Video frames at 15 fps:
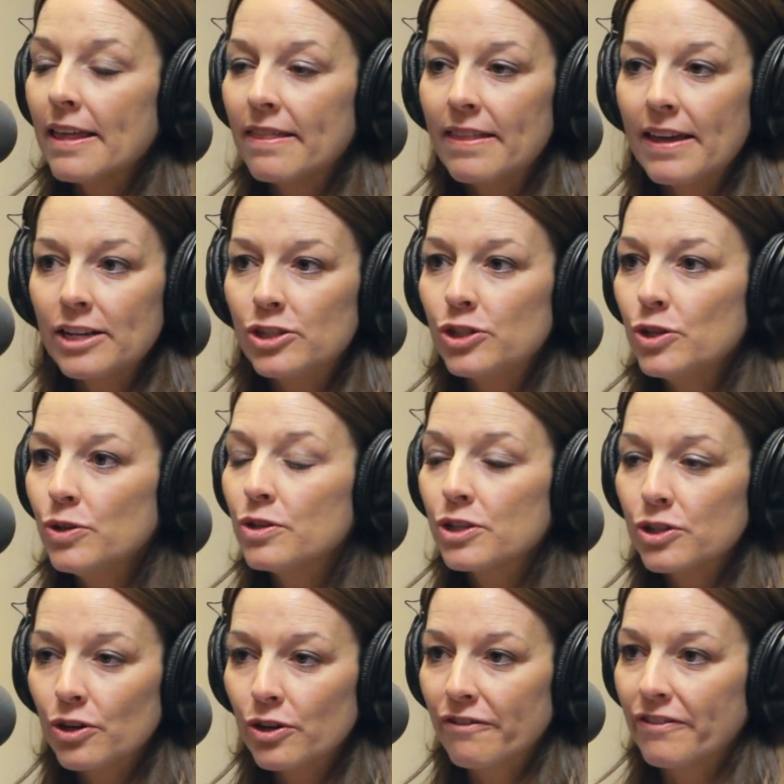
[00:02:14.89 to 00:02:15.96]
They do the
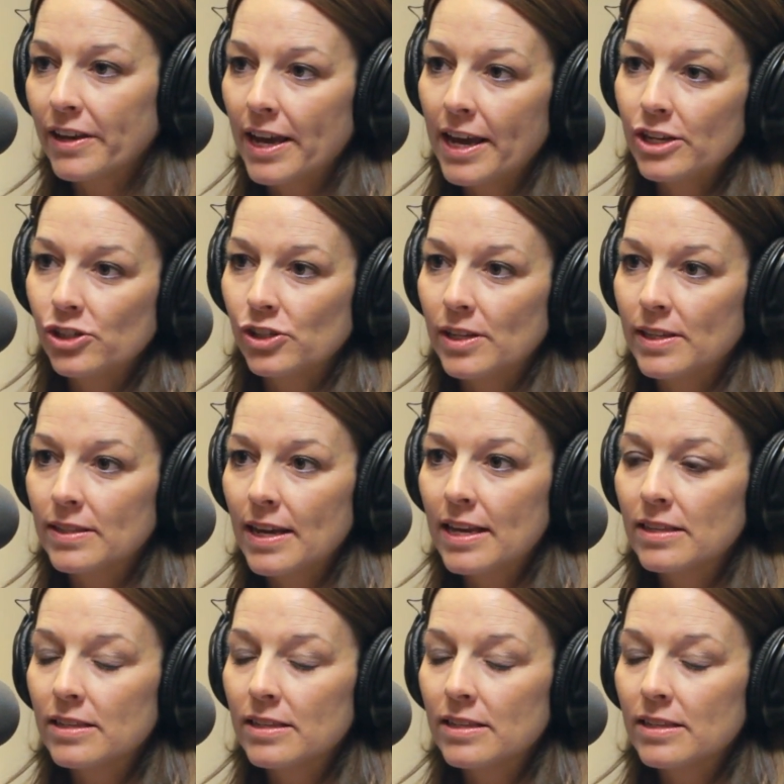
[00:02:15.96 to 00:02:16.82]
certifications.